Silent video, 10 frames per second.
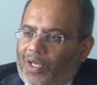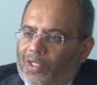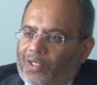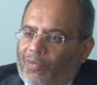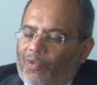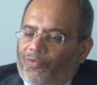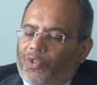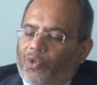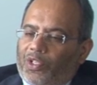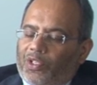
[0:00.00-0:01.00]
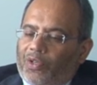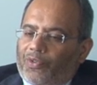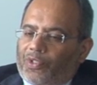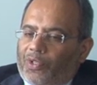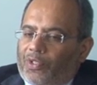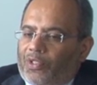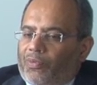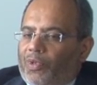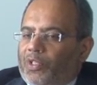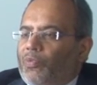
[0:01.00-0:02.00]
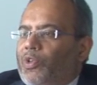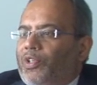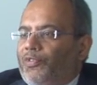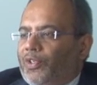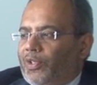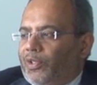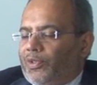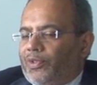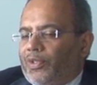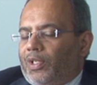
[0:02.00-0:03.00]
and some of the original research is much more difficult